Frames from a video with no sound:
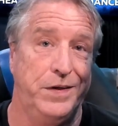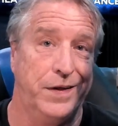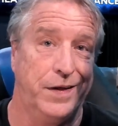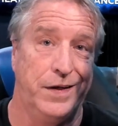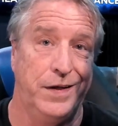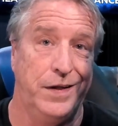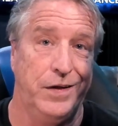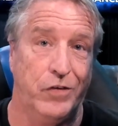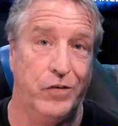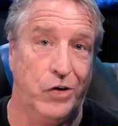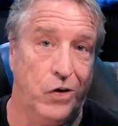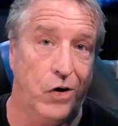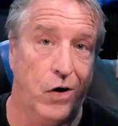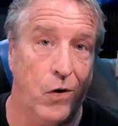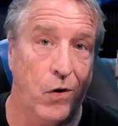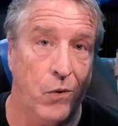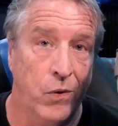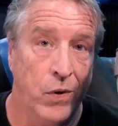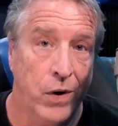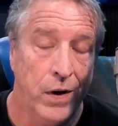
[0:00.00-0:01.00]
didn't even
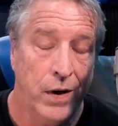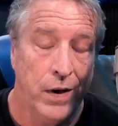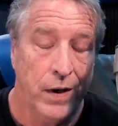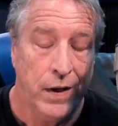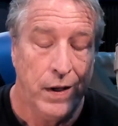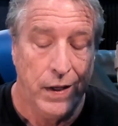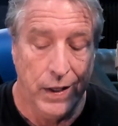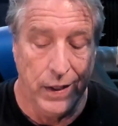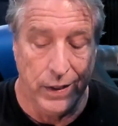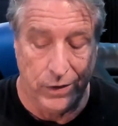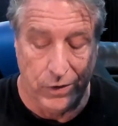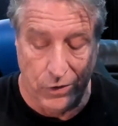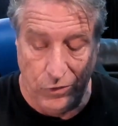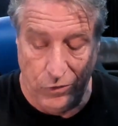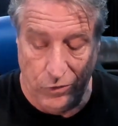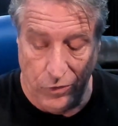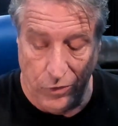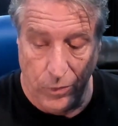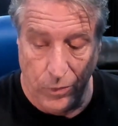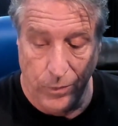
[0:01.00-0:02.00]
know it
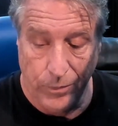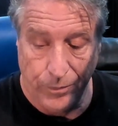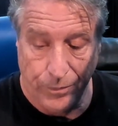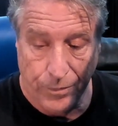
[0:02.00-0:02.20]
could do.